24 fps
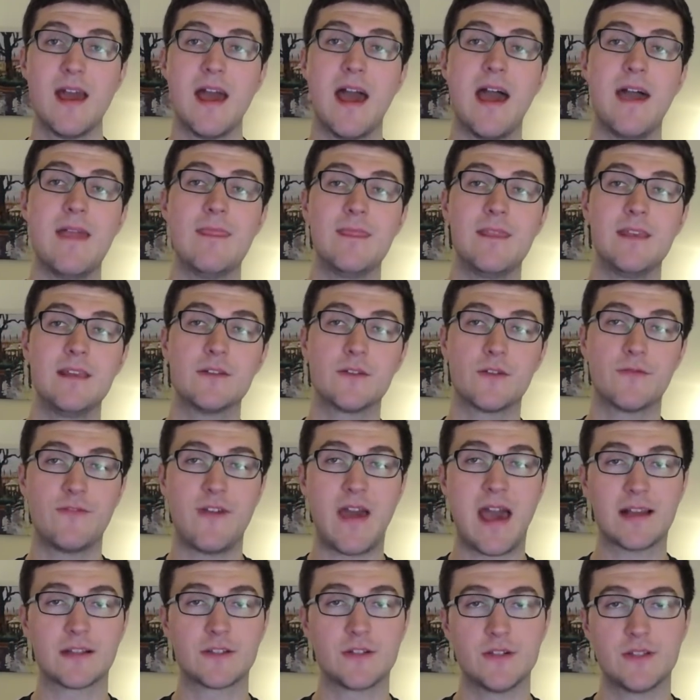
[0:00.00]
And these are
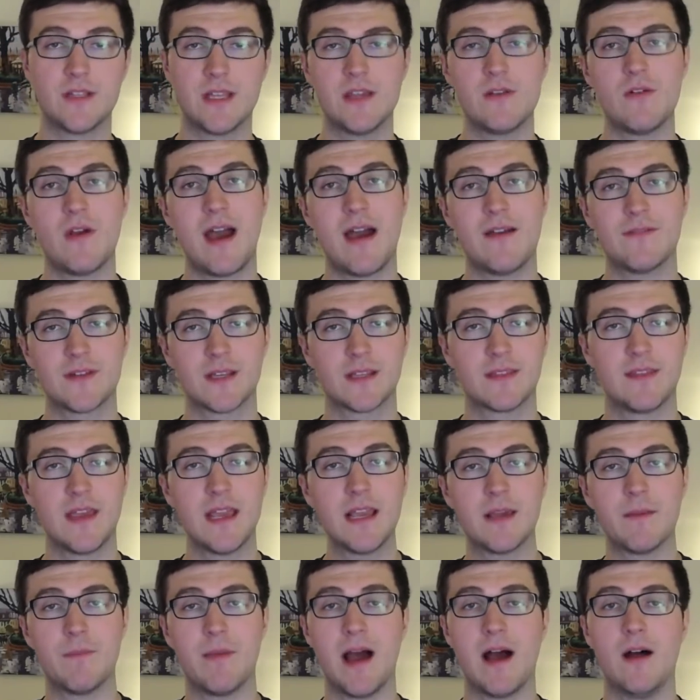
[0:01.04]
factors that you have to
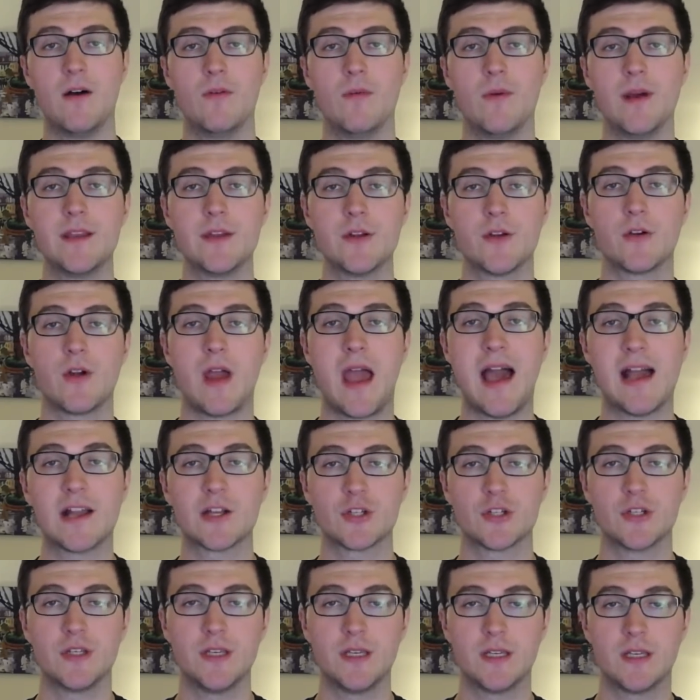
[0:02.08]
think about when you're
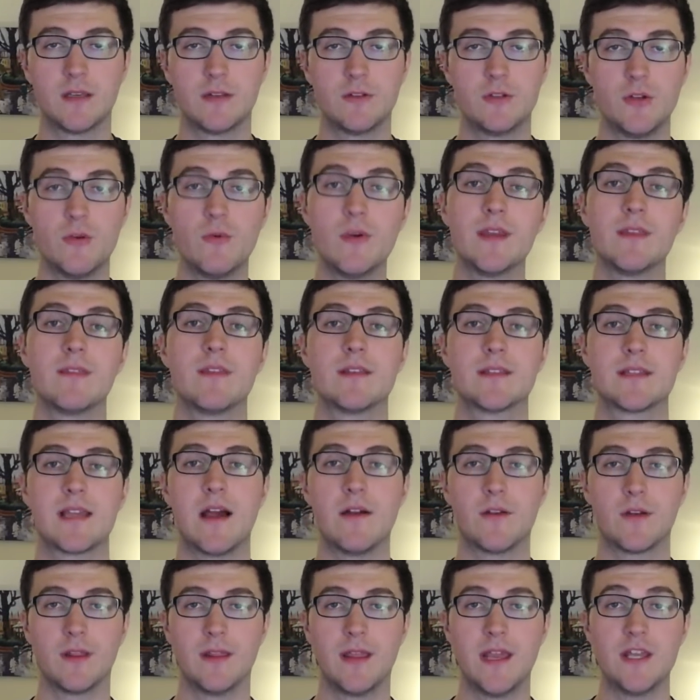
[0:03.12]
actually doing this
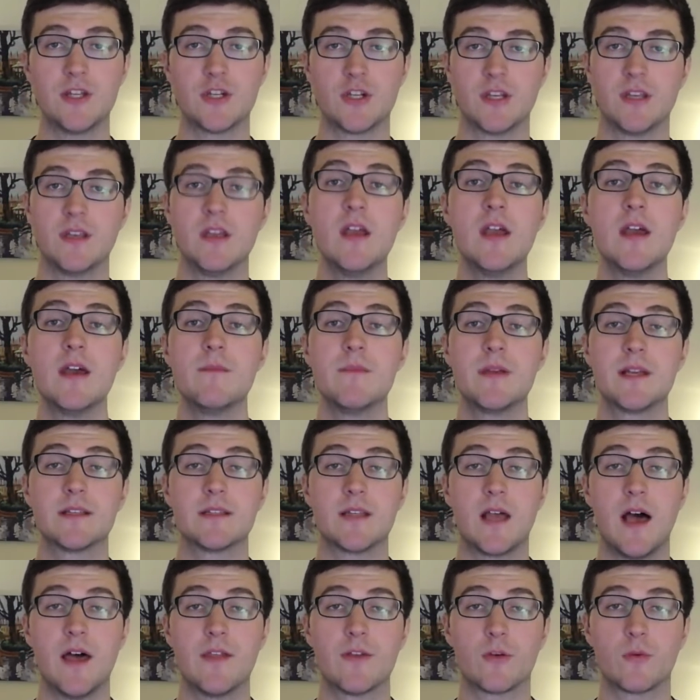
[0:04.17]
calculation, because
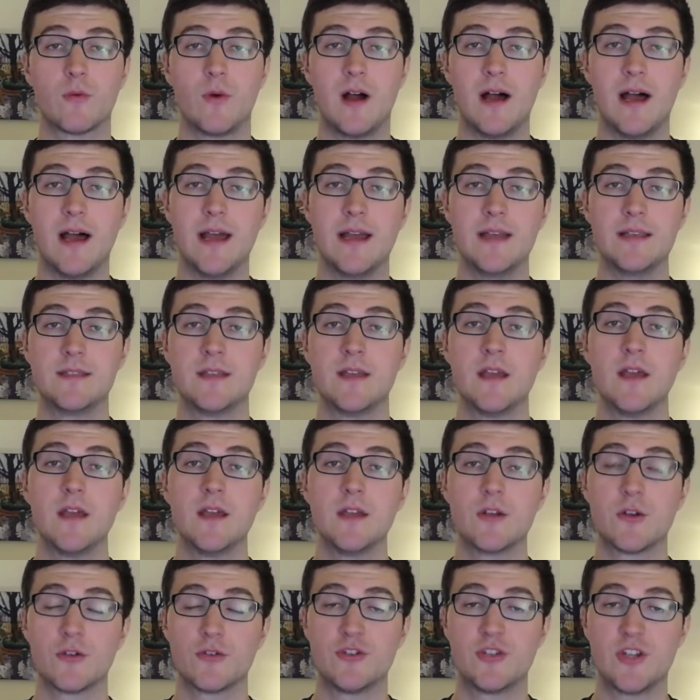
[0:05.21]
otherwise
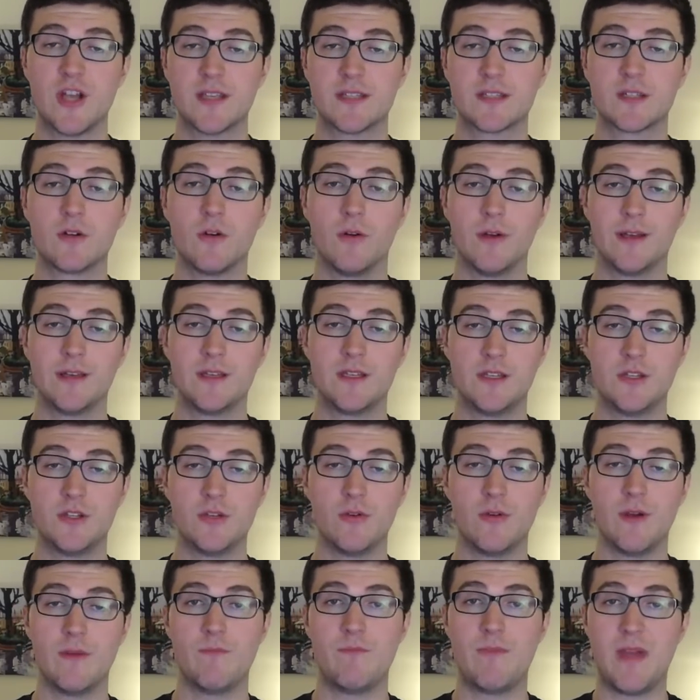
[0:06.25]
you're just going to
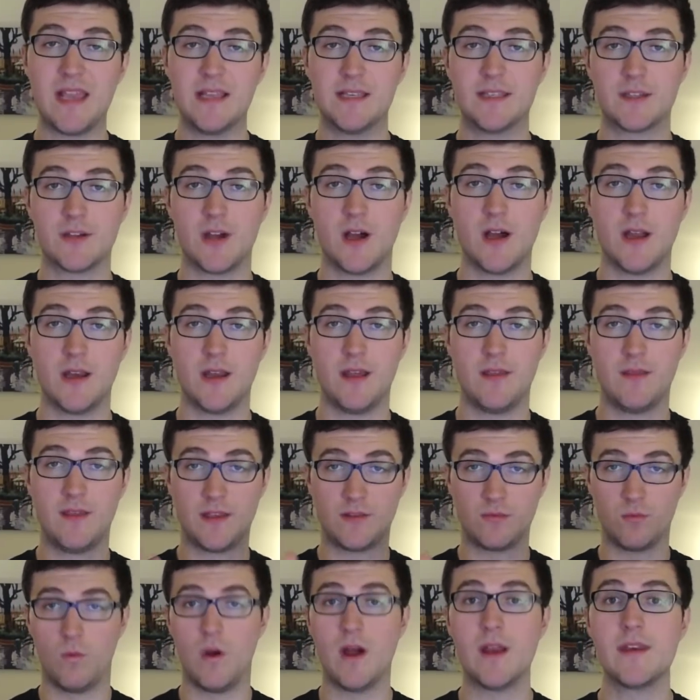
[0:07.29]
do it based on
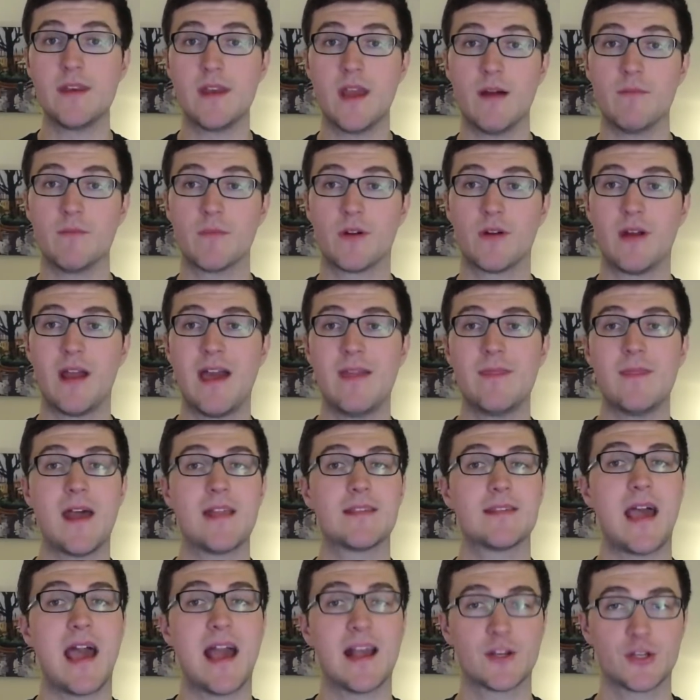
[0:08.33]
this one number, and that's
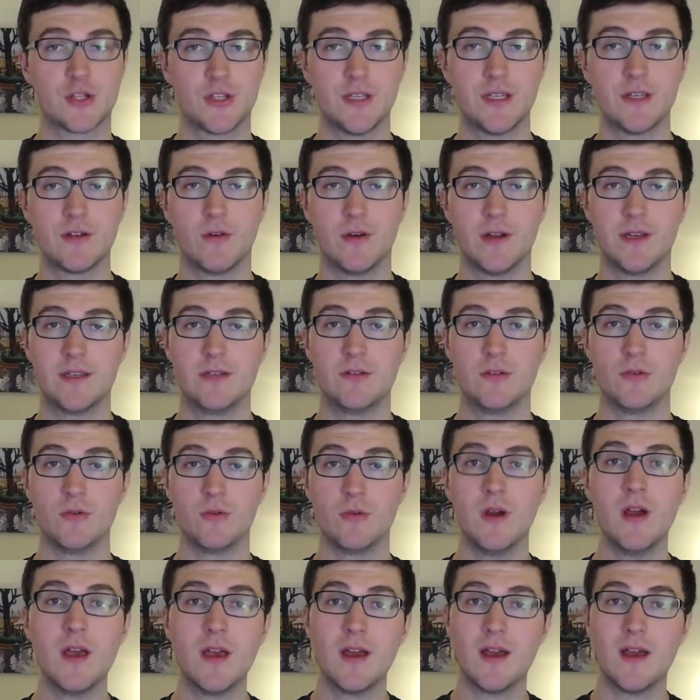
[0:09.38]
actually going to,